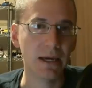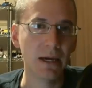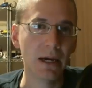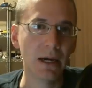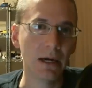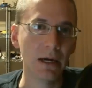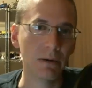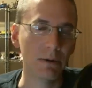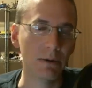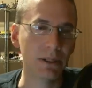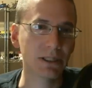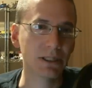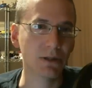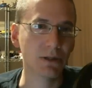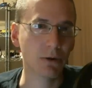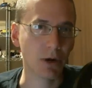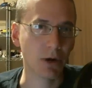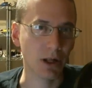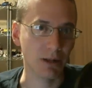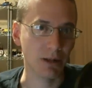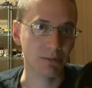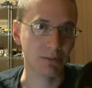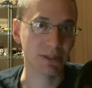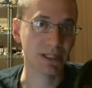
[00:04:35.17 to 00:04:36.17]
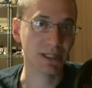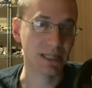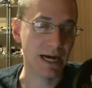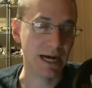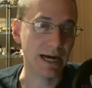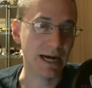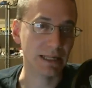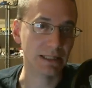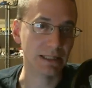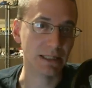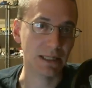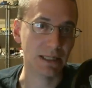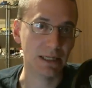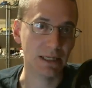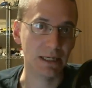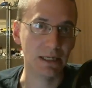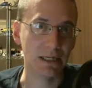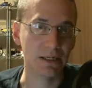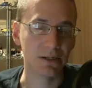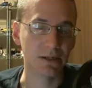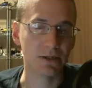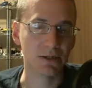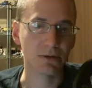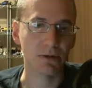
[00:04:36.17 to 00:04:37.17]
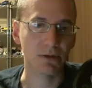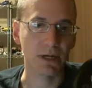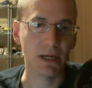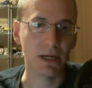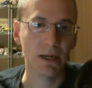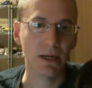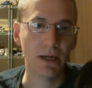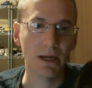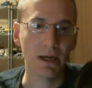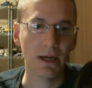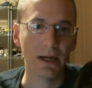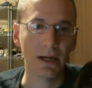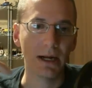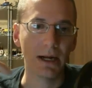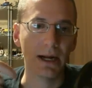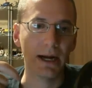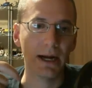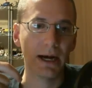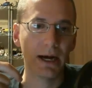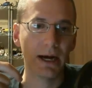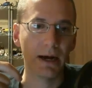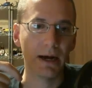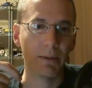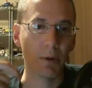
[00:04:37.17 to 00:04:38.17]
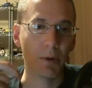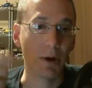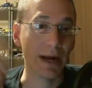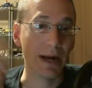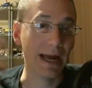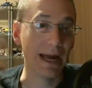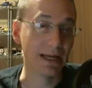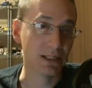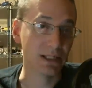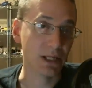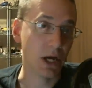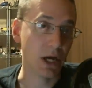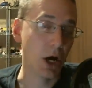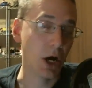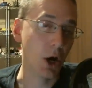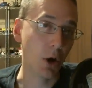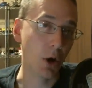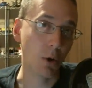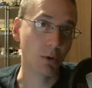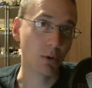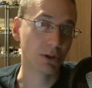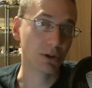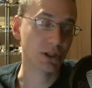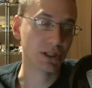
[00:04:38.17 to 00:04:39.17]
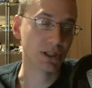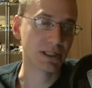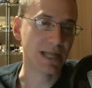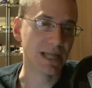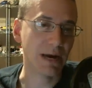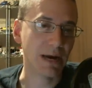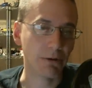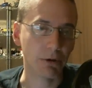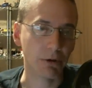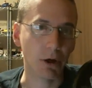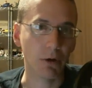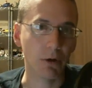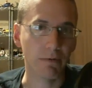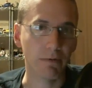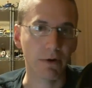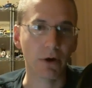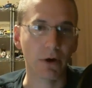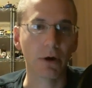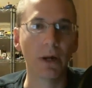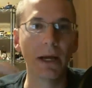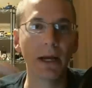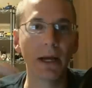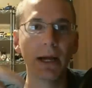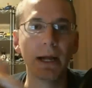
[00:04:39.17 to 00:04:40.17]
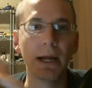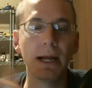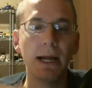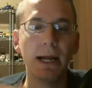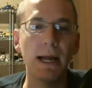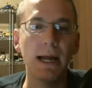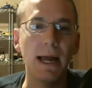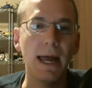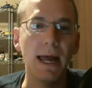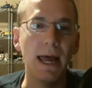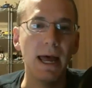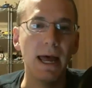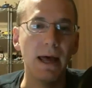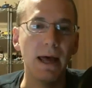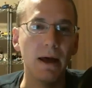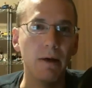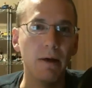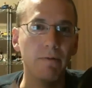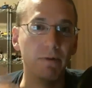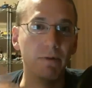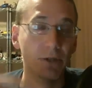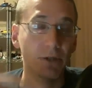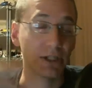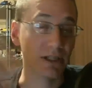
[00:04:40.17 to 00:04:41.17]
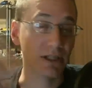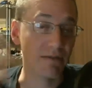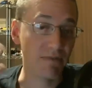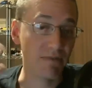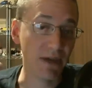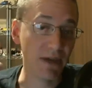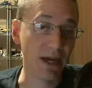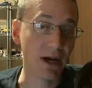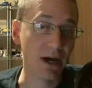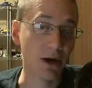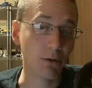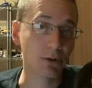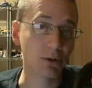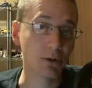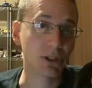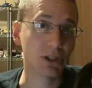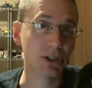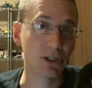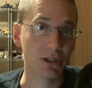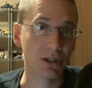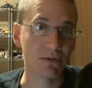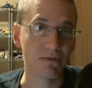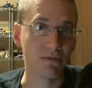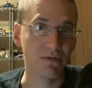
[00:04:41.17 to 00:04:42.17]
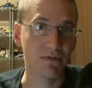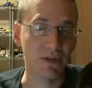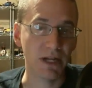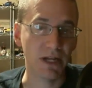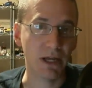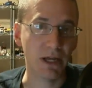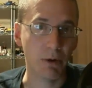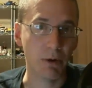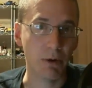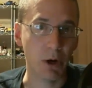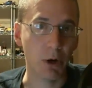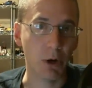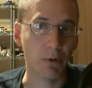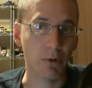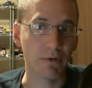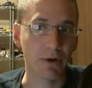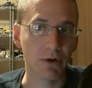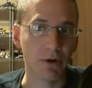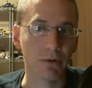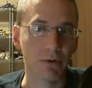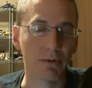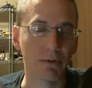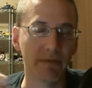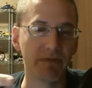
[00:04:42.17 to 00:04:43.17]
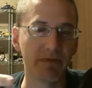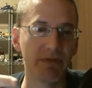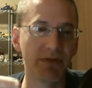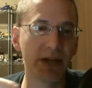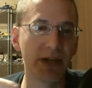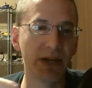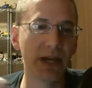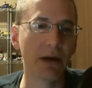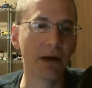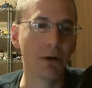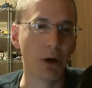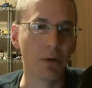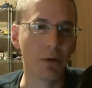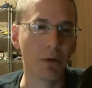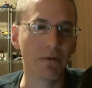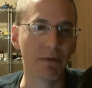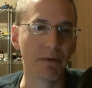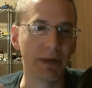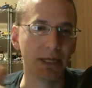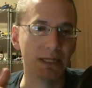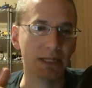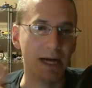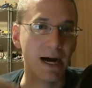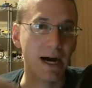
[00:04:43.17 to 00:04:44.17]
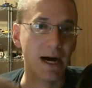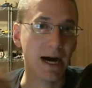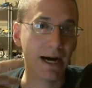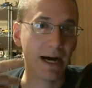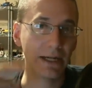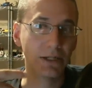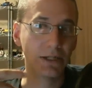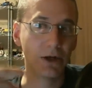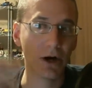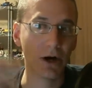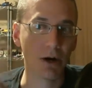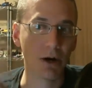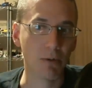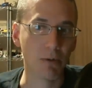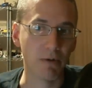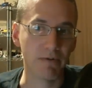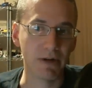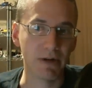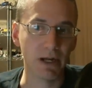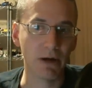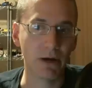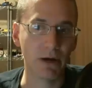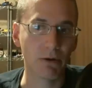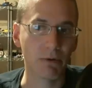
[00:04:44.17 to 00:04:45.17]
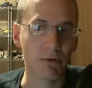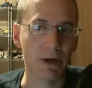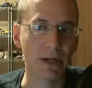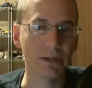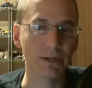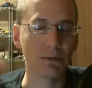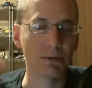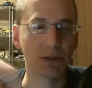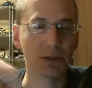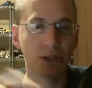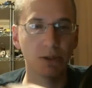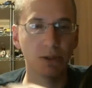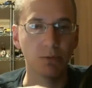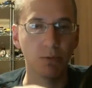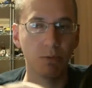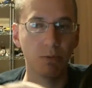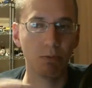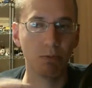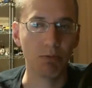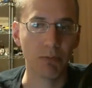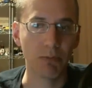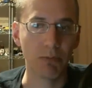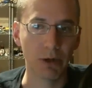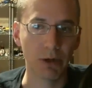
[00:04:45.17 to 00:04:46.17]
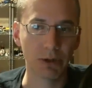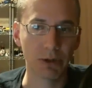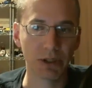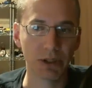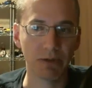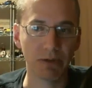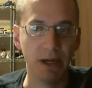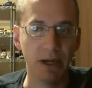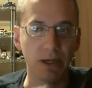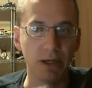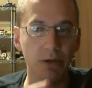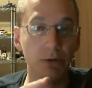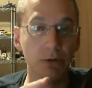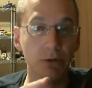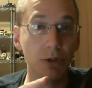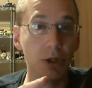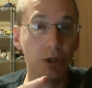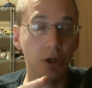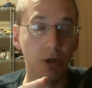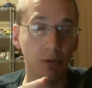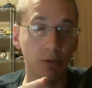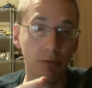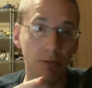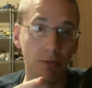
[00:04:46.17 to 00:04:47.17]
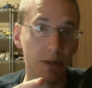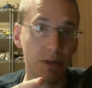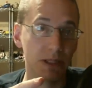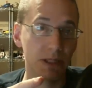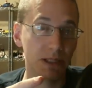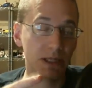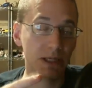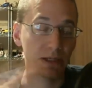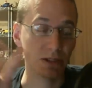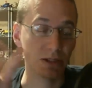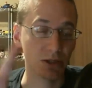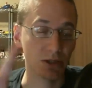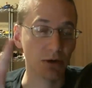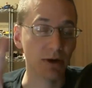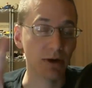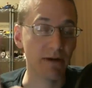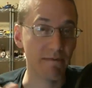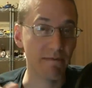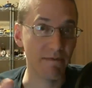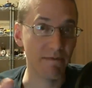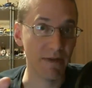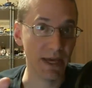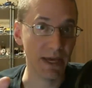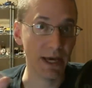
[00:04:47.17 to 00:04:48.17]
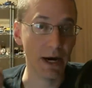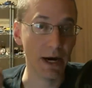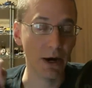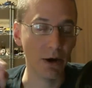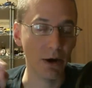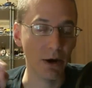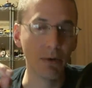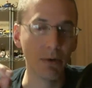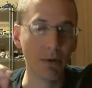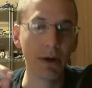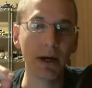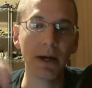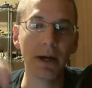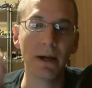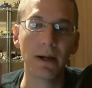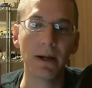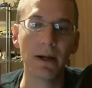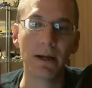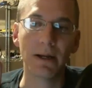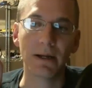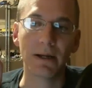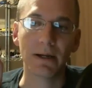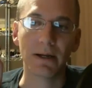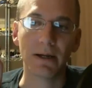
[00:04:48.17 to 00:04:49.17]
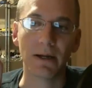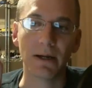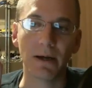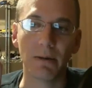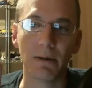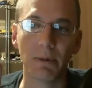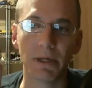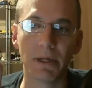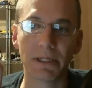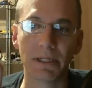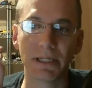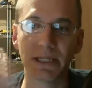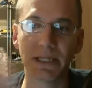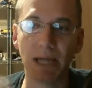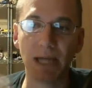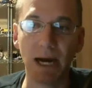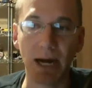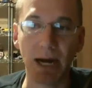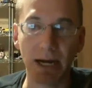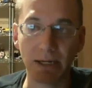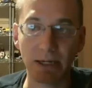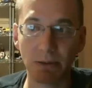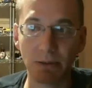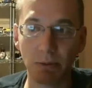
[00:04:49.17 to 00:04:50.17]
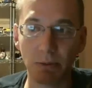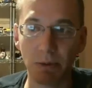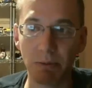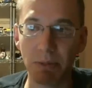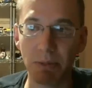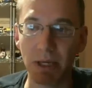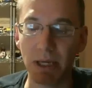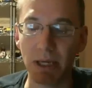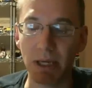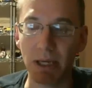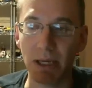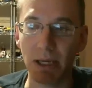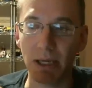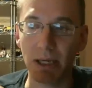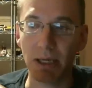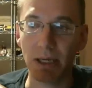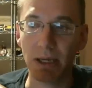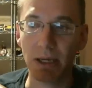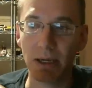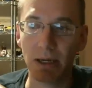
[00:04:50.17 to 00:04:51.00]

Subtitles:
we still call them SOTs in industry, or SO, which is sound over. Versus a VO, which is just video over. Video over means I talk while video runs, which is most of my YouTube. It's considered a VO. A SOT would be